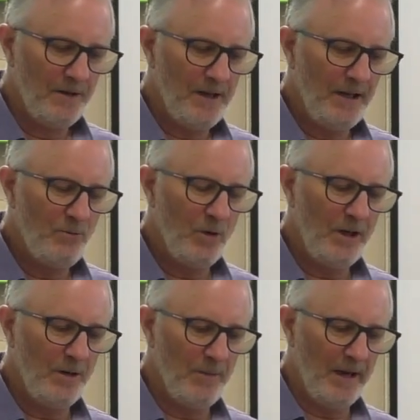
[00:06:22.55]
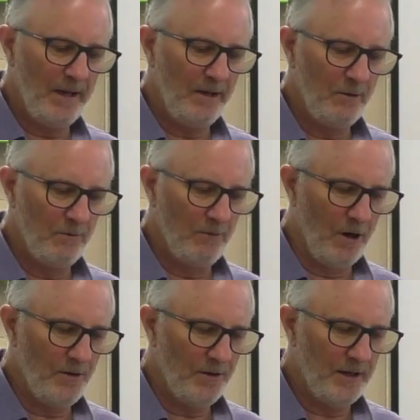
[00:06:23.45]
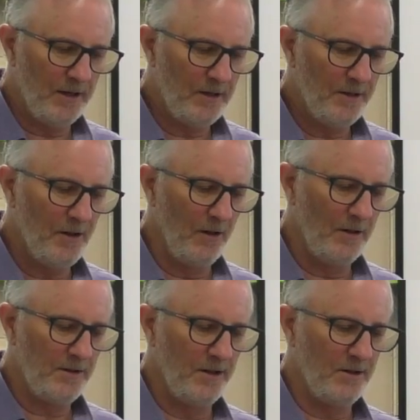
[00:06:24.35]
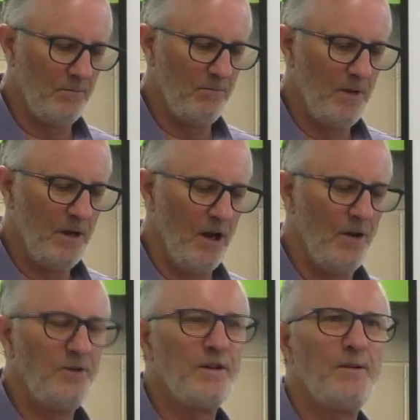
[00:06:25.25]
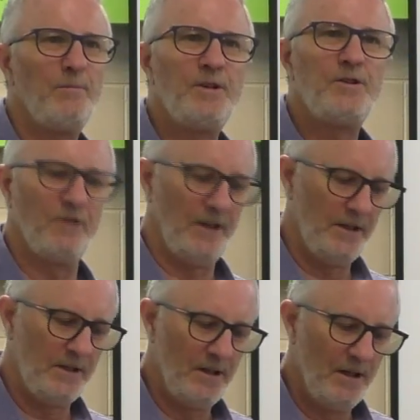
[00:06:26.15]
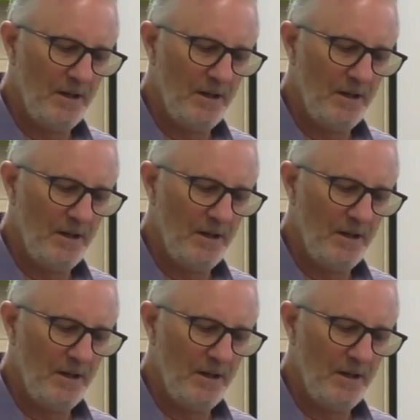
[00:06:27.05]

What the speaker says: Dean William Ing wrote that Catholicism owed to the mysteries,